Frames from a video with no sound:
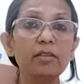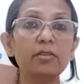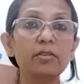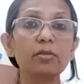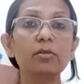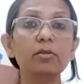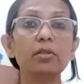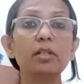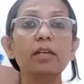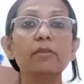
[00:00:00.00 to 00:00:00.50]

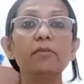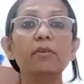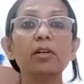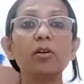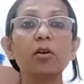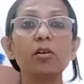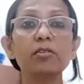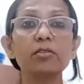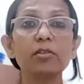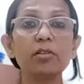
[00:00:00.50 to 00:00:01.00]
so they were
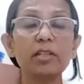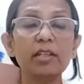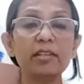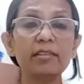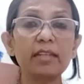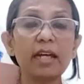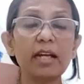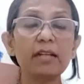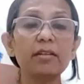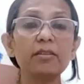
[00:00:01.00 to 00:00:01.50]
also
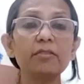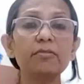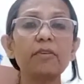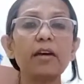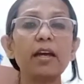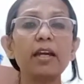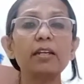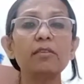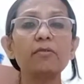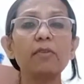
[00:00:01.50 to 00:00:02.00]

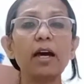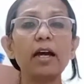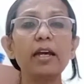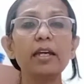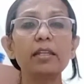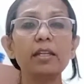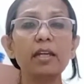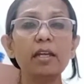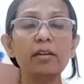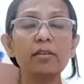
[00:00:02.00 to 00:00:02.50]
dissatisfied
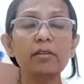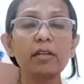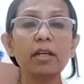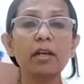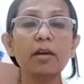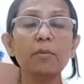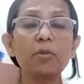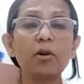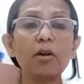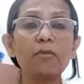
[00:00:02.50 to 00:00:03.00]
why their
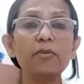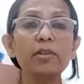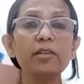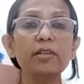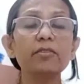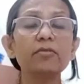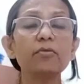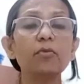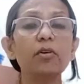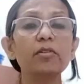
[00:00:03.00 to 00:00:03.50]

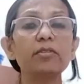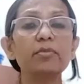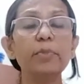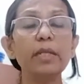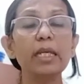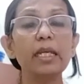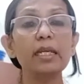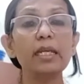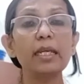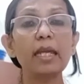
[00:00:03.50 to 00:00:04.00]
province was
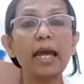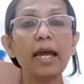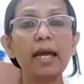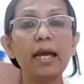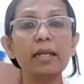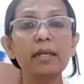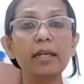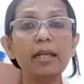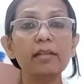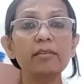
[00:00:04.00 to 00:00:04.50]
being
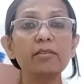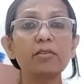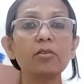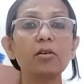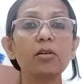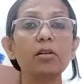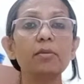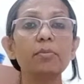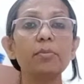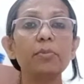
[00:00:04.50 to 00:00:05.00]
annexed
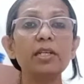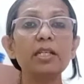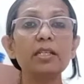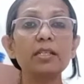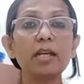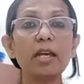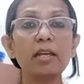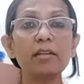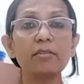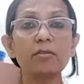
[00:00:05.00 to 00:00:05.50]
on a
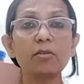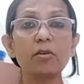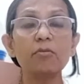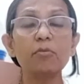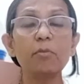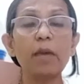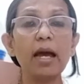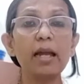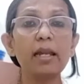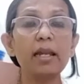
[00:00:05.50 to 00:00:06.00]
pretext
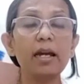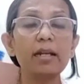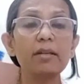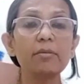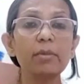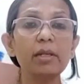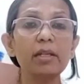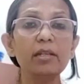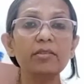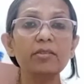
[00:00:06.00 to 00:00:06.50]
of
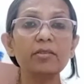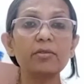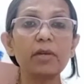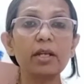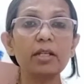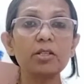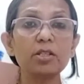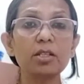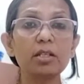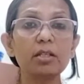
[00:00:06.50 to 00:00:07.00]

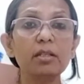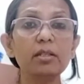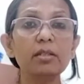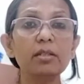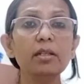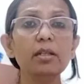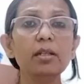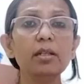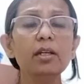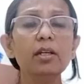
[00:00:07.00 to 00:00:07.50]
maladministration.